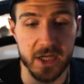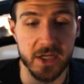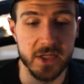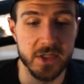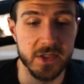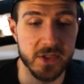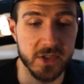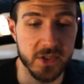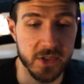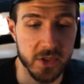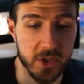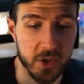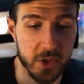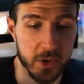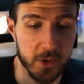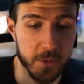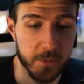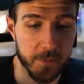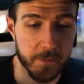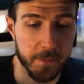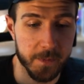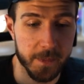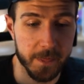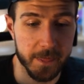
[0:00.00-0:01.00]
So
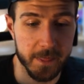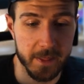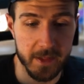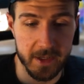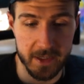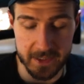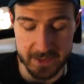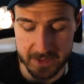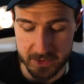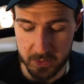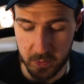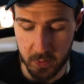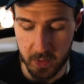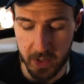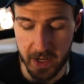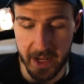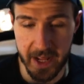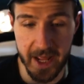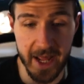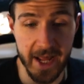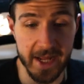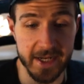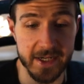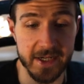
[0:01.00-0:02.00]
let's go
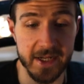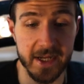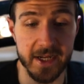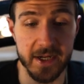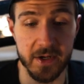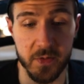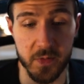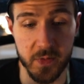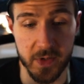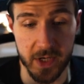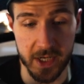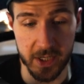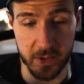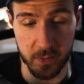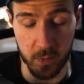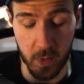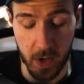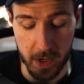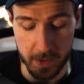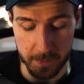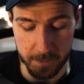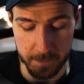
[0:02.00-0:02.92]
ahead and create one.